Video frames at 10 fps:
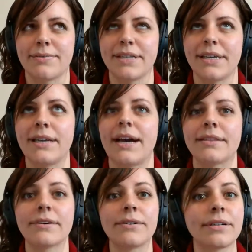really
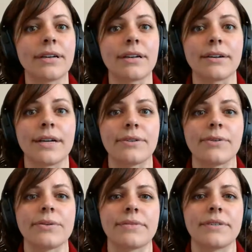ethical and
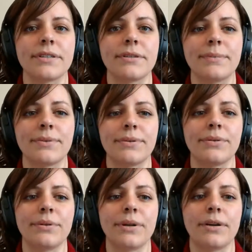inclusive to the people
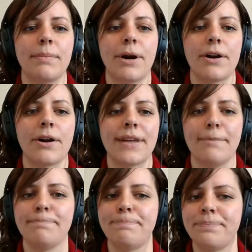who are a part of
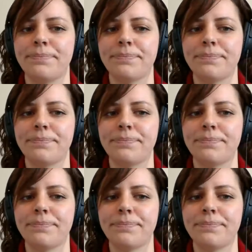that.